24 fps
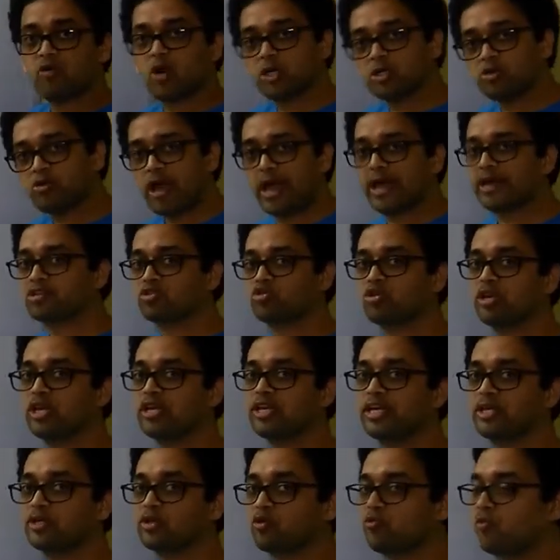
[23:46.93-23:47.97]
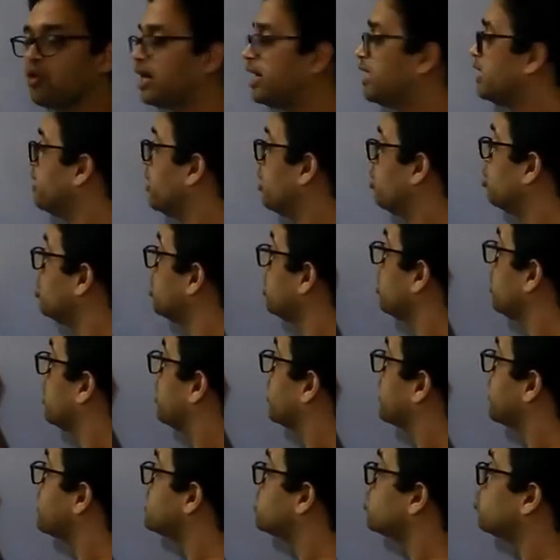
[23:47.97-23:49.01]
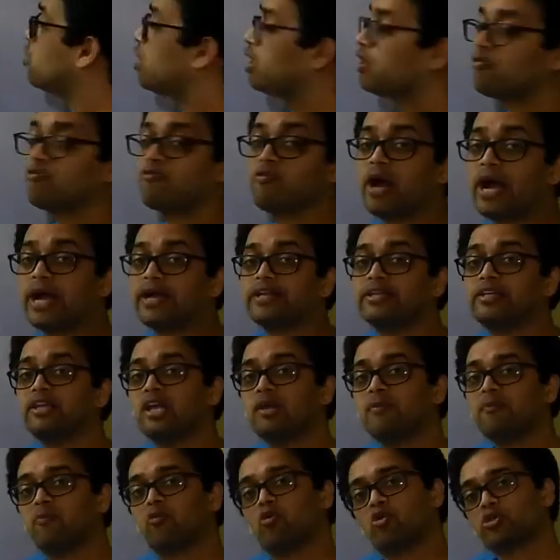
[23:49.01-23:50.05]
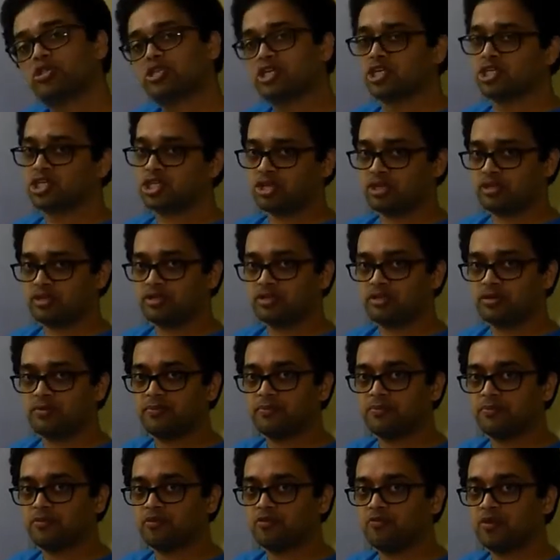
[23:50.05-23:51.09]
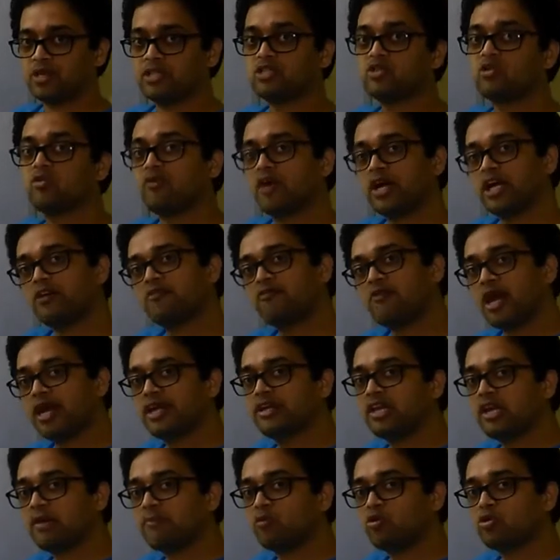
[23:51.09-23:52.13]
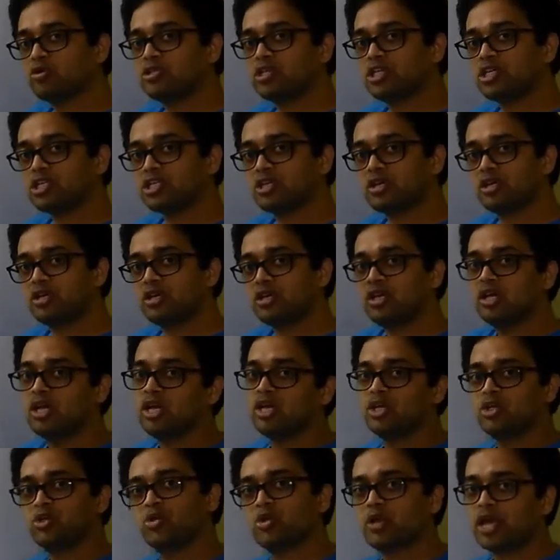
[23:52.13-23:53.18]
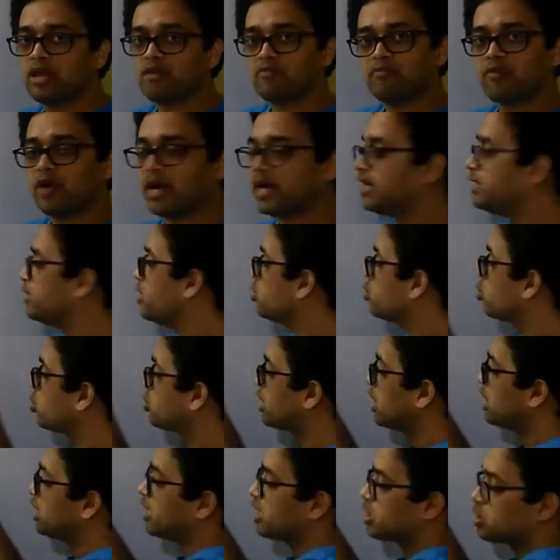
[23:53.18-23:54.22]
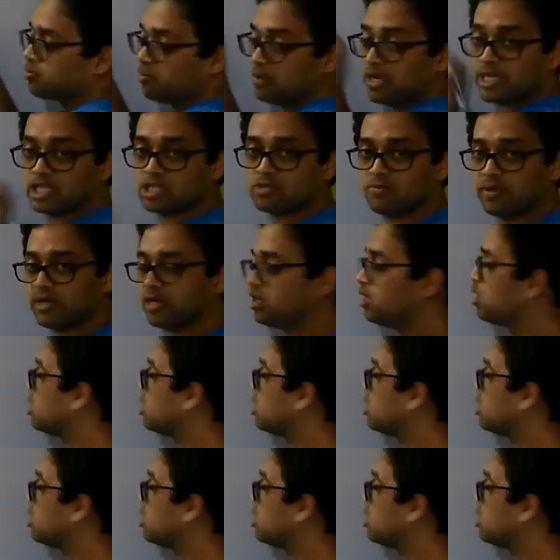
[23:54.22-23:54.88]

what you actually need to find out is your final position. Once you find final position, you can find the total displacement.